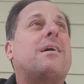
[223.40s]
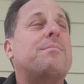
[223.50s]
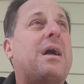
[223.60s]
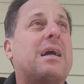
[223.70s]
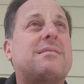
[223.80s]

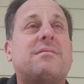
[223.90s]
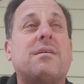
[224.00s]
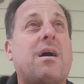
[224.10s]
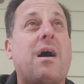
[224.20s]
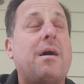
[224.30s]
I'm
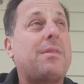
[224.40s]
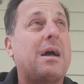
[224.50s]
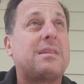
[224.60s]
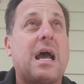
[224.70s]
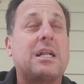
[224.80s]

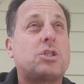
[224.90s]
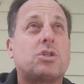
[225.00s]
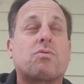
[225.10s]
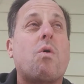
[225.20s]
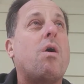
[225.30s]
not that
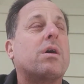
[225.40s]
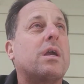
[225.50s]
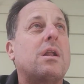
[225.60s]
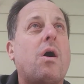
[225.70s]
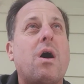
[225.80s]
strong,
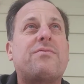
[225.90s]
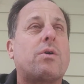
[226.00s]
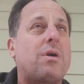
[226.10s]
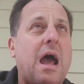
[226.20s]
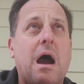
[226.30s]
you know.
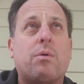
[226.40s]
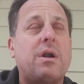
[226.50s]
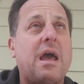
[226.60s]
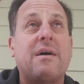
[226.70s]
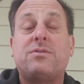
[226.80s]
After an
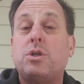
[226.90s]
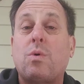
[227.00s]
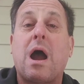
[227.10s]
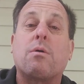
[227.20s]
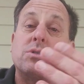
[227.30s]
hour and a half,
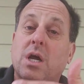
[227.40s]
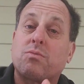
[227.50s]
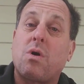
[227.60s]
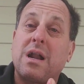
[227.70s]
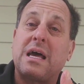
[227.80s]
2 hours, I
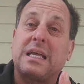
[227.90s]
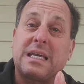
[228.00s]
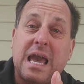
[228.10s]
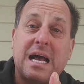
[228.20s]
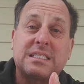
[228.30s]
run out
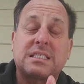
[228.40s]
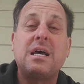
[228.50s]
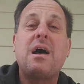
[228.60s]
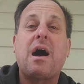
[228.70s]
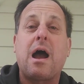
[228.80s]
of gas.
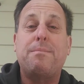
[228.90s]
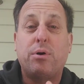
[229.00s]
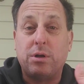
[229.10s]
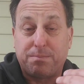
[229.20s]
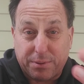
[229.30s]
I
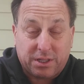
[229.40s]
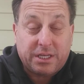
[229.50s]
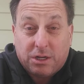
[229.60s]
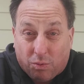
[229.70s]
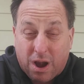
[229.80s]
put
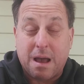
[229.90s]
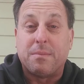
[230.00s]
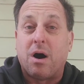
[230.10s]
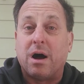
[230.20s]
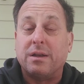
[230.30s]
Billy
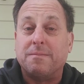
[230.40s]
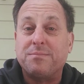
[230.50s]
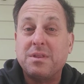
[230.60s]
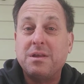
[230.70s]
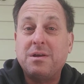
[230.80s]
Graham on.
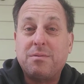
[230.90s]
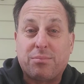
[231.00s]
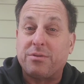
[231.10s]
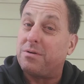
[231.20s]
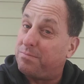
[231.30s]

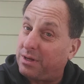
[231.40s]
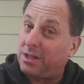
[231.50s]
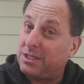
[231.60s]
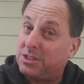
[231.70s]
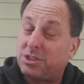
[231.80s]
Brother
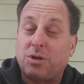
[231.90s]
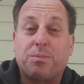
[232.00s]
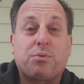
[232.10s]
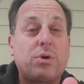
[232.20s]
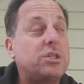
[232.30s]
Billy's
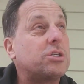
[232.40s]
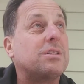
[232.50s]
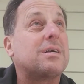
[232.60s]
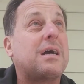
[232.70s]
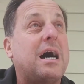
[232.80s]
still
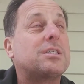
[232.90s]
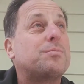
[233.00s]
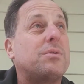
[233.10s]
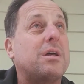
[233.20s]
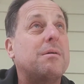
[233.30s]
preaching the
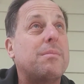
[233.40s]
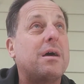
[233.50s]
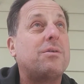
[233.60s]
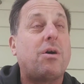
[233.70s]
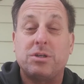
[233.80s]
gospel,
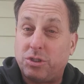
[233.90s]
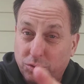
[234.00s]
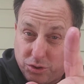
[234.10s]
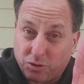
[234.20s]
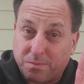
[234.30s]
amen, on
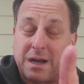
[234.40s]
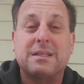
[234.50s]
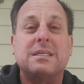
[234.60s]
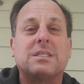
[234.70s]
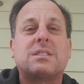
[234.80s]
YouTube
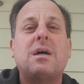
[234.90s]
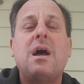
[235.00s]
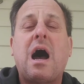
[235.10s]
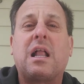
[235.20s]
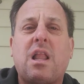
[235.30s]
at least.
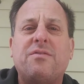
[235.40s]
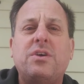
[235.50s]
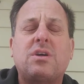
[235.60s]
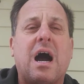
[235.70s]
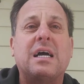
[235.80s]
I love
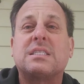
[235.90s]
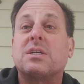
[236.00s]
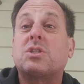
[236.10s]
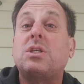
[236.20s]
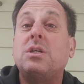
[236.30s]
you guys.
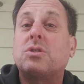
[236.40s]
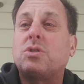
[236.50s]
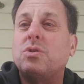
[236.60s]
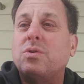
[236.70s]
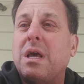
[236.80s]
I'll see you
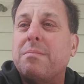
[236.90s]
soon.